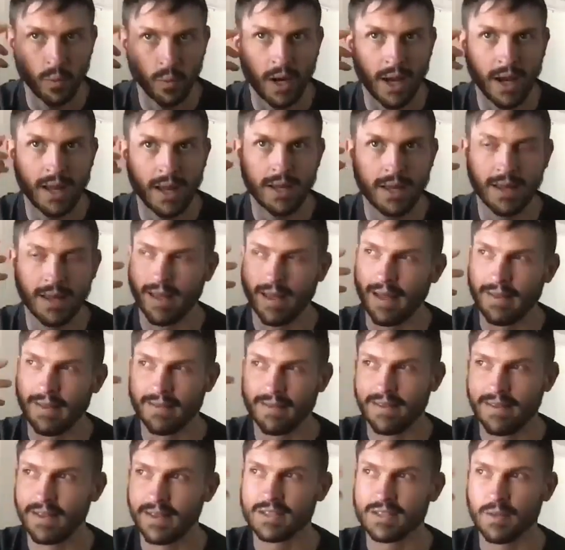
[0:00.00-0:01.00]
I
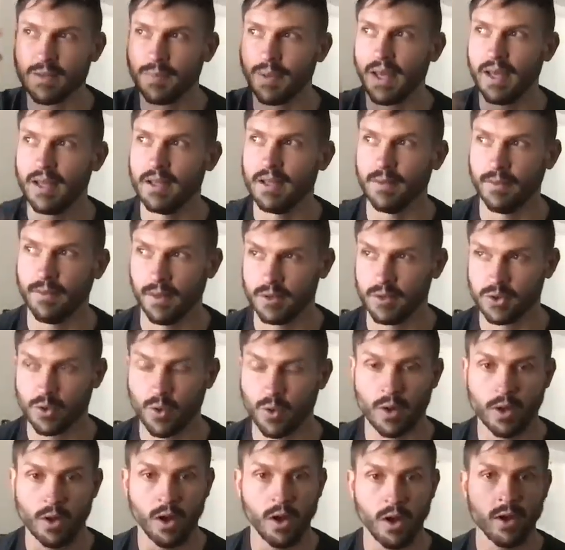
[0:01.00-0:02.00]
anticipate is
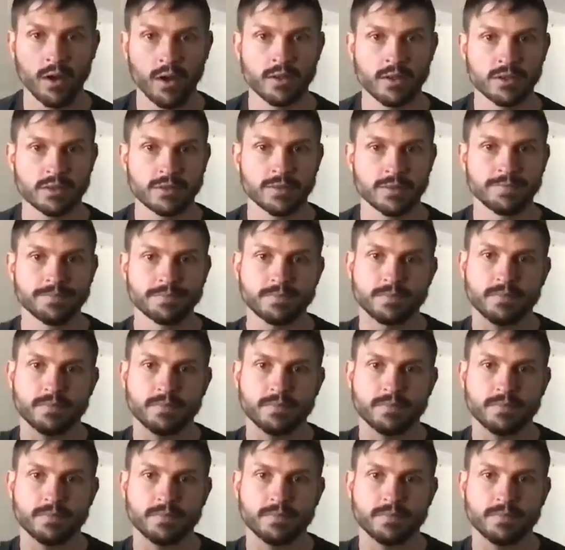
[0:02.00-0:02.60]
going on is